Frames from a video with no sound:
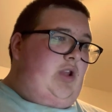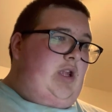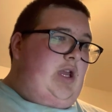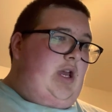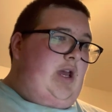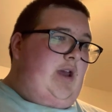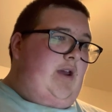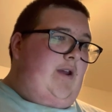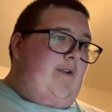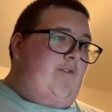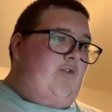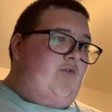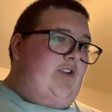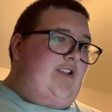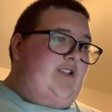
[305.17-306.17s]
over
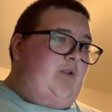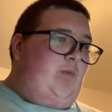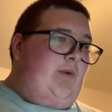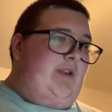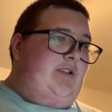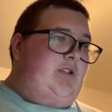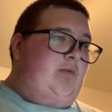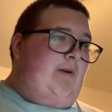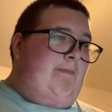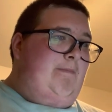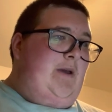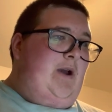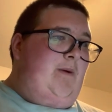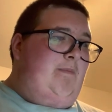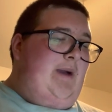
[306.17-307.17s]
recent weeks to
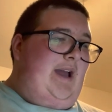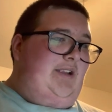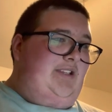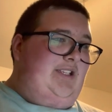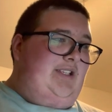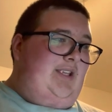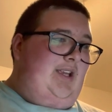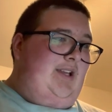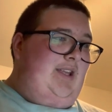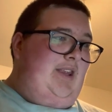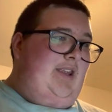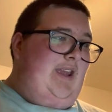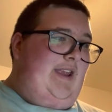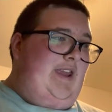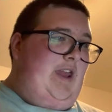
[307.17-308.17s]
unveil matches to
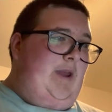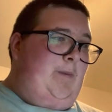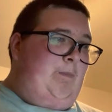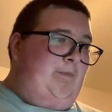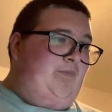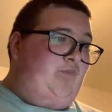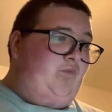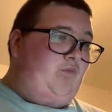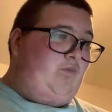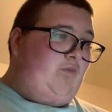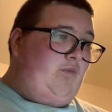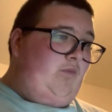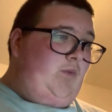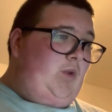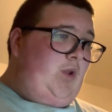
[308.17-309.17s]
continue.
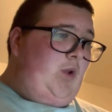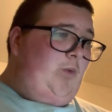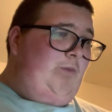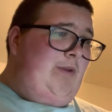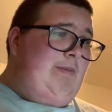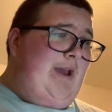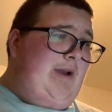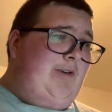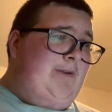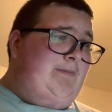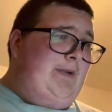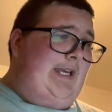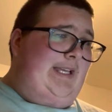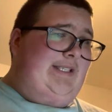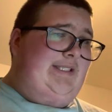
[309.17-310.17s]
We met with
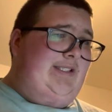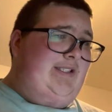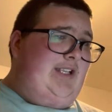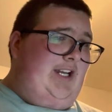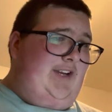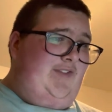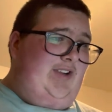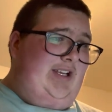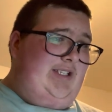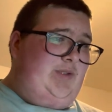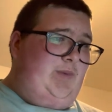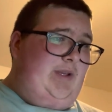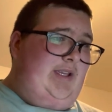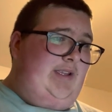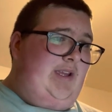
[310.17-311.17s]
players and staff last
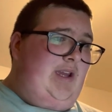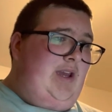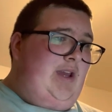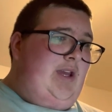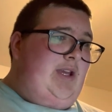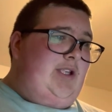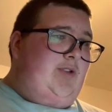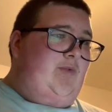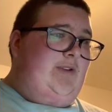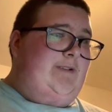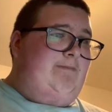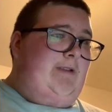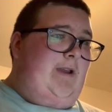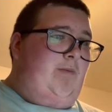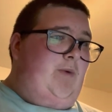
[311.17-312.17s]
week to
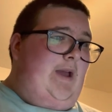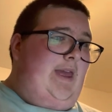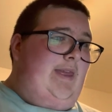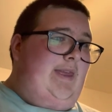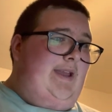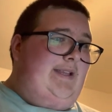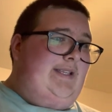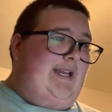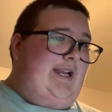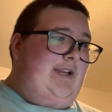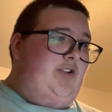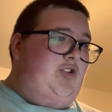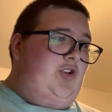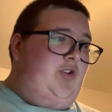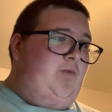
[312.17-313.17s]
explain why this
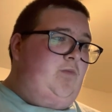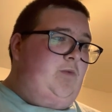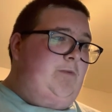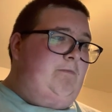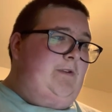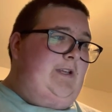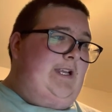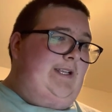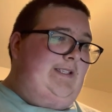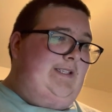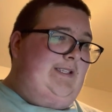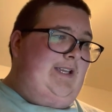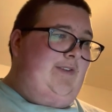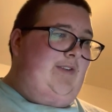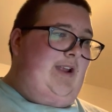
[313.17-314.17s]
action would be
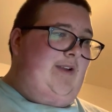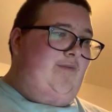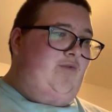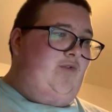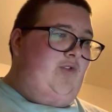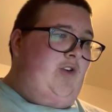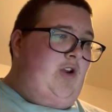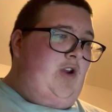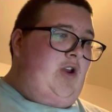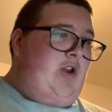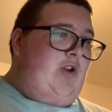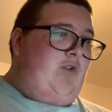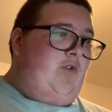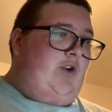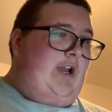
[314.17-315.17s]
necessary and
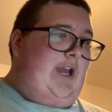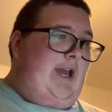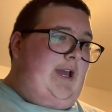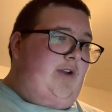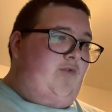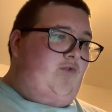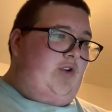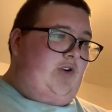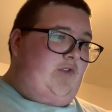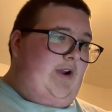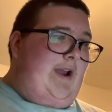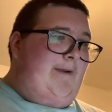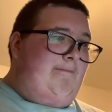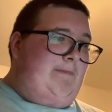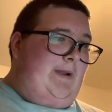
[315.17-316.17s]

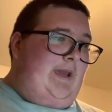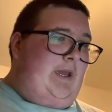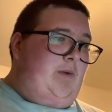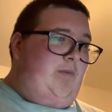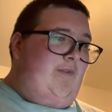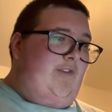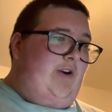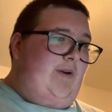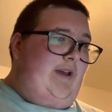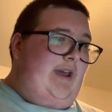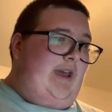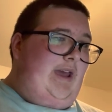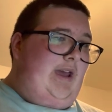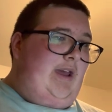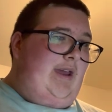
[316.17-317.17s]
regrettably without
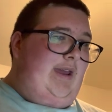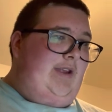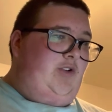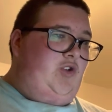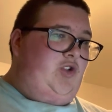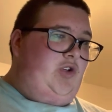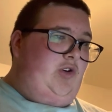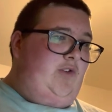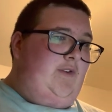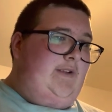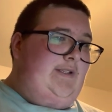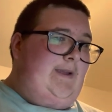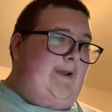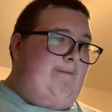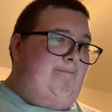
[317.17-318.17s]

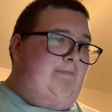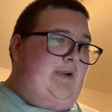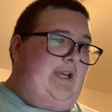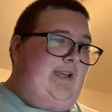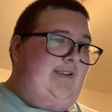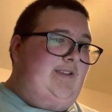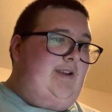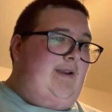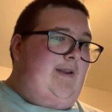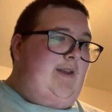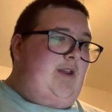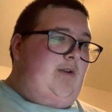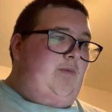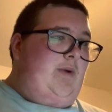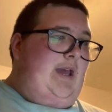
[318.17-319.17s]
insurance in place.
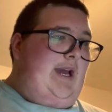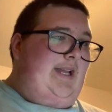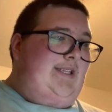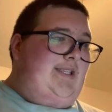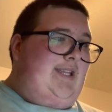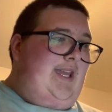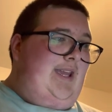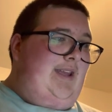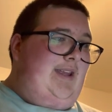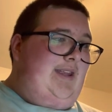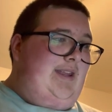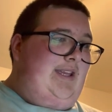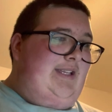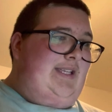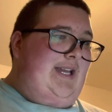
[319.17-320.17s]
We had to take
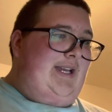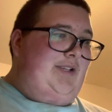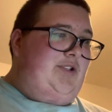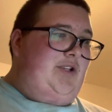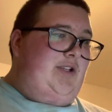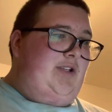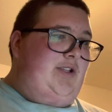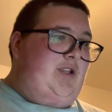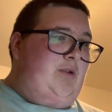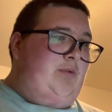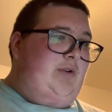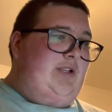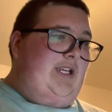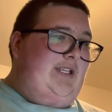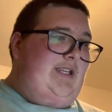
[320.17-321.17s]
this action to
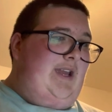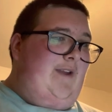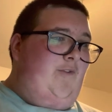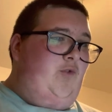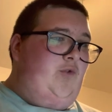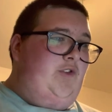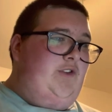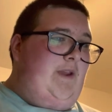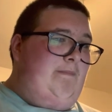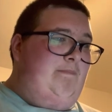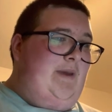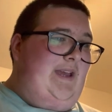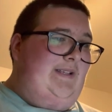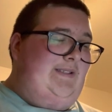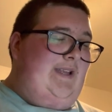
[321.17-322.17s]
protect everyone's
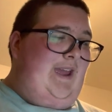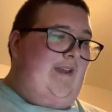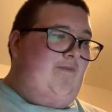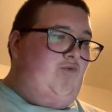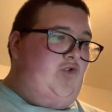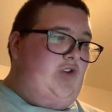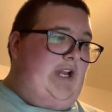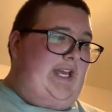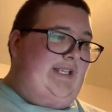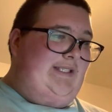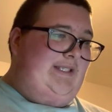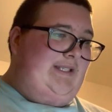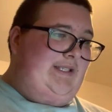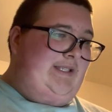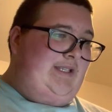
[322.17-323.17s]
best
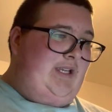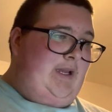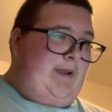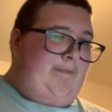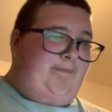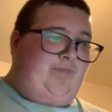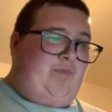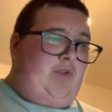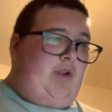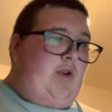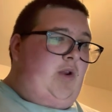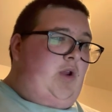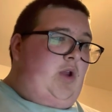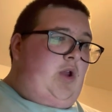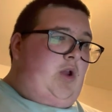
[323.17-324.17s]
interests.
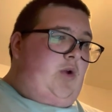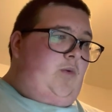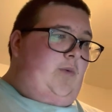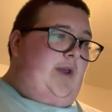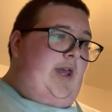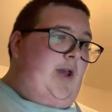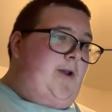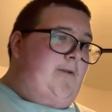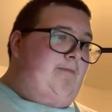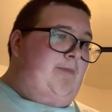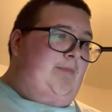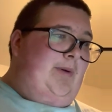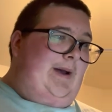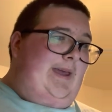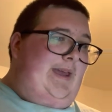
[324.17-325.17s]
We hope
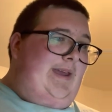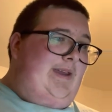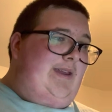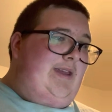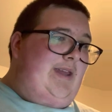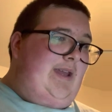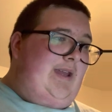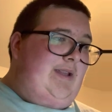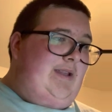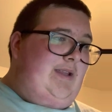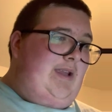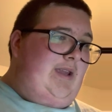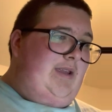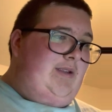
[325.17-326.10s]
buyer can